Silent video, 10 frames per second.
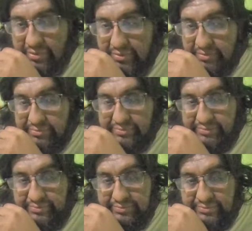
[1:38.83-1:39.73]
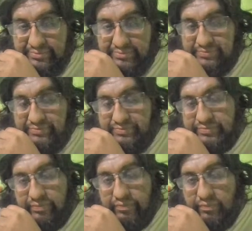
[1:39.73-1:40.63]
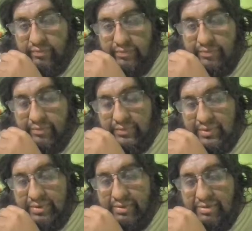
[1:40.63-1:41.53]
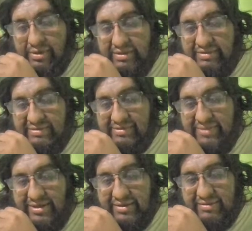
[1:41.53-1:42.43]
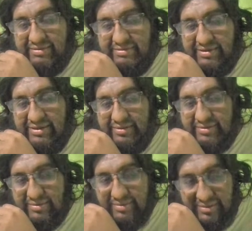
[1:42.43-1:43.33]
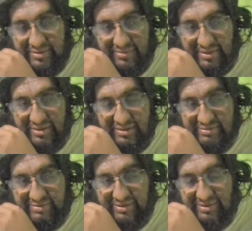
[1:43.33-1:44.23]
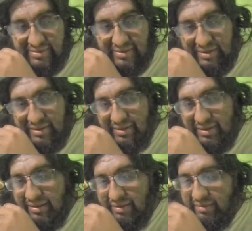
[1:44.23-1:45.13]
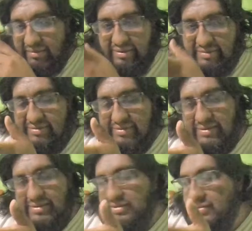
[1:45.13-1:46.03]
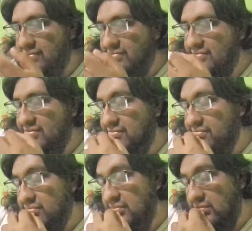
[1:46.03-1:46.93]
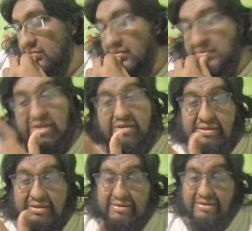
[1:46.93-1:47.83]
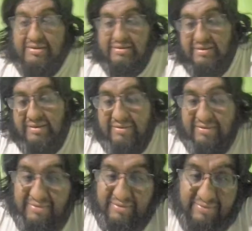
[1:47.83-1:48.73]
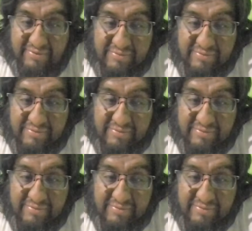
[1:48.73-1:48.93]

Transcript: Mhm. Look at this, it's binary string, binary string. It's just some terminology they are using.